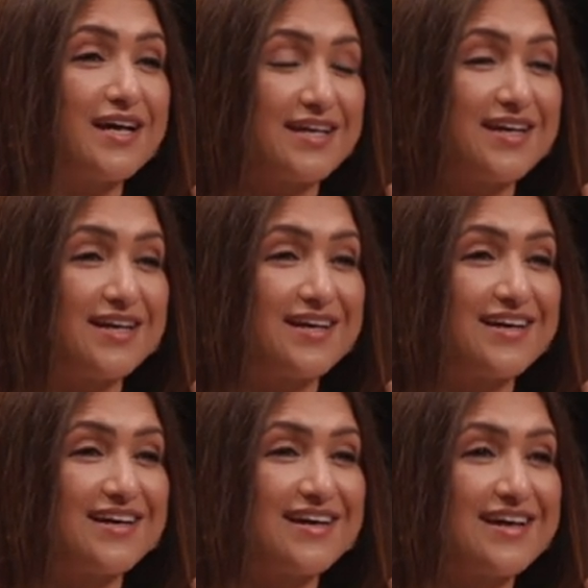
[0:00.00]
Yeah, yeah.
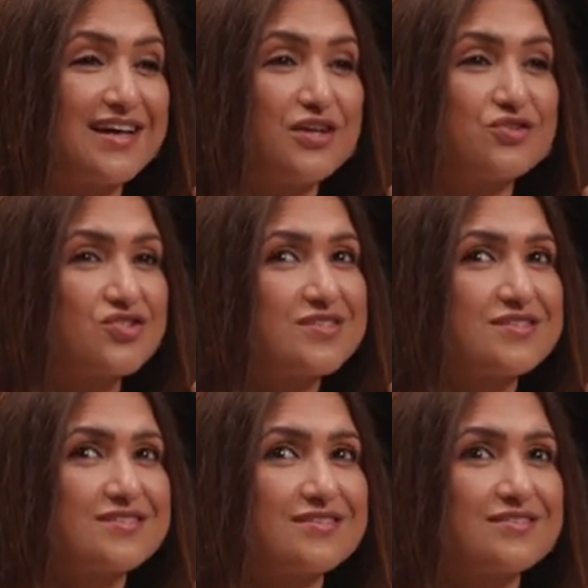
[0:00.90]
And you
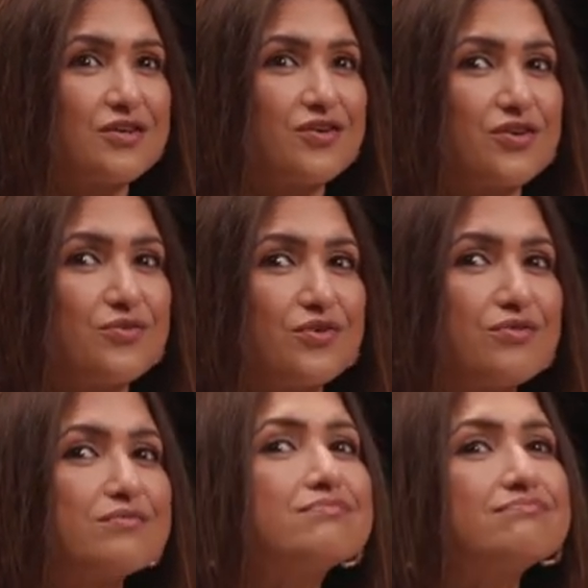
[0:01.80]
just, you know, you